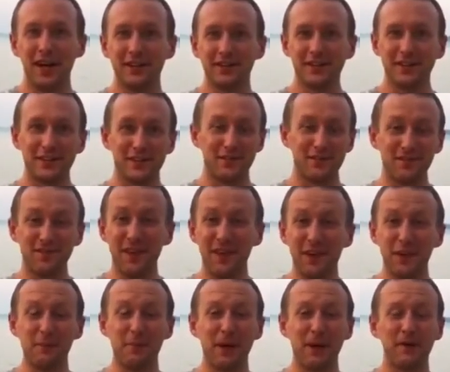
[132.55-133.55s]
It's a very
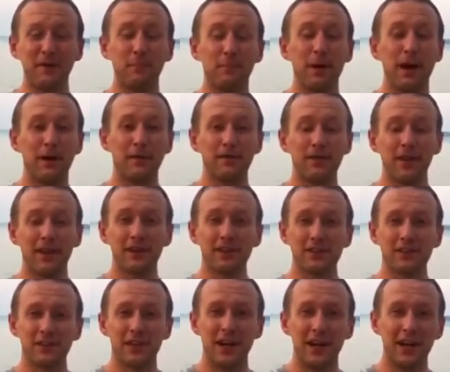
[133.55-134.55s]
powerful
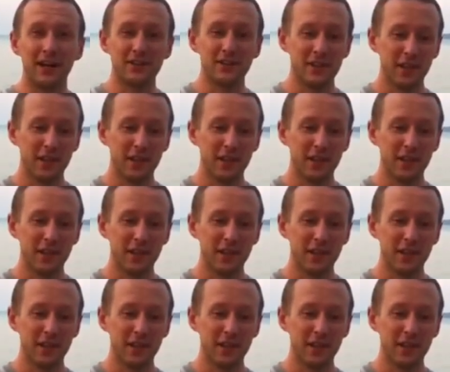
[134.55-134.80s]
exercise,